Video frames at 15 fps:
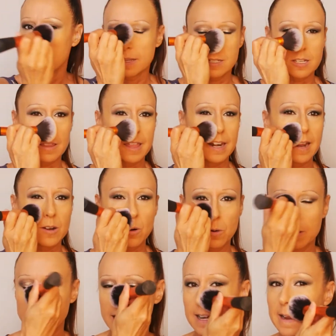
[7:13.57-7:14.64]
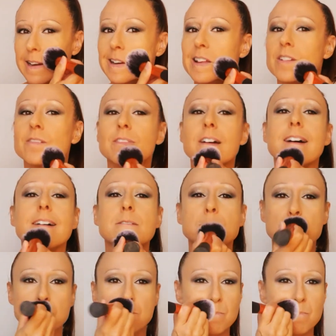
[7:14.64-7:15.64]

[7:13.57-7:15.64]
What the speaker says: so that I don't get any of that